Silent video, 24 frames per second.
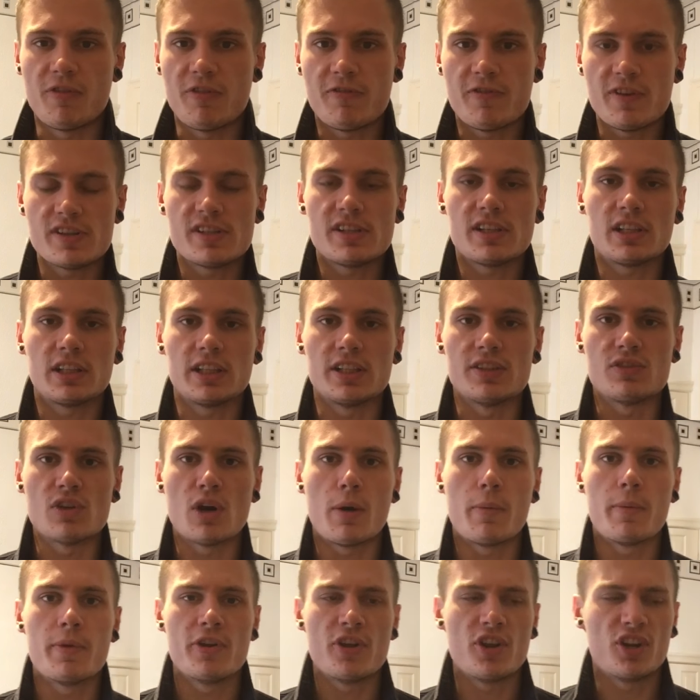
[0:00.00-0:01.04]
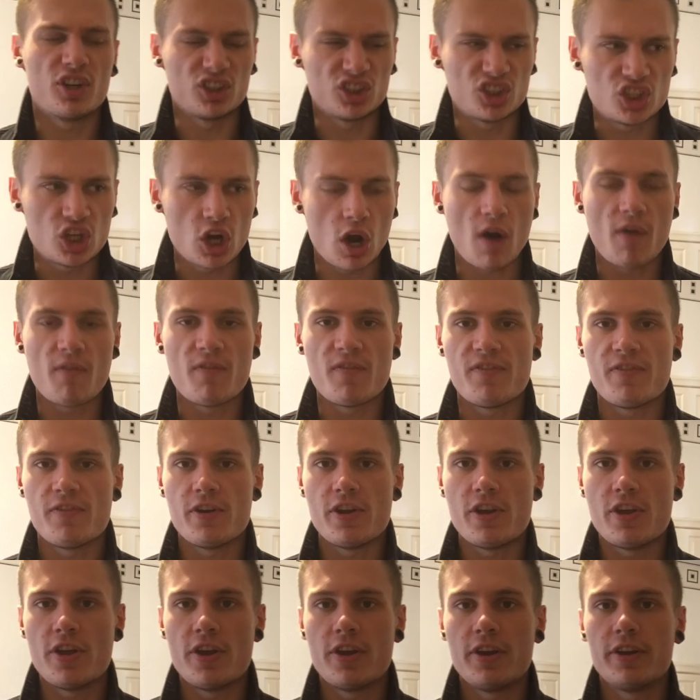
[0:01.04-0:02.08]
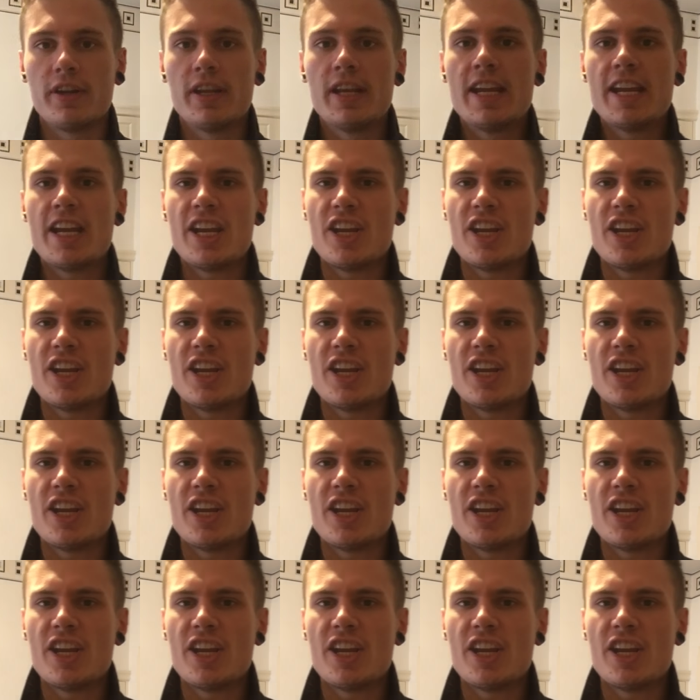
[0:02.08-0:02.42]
physically dominant, confident,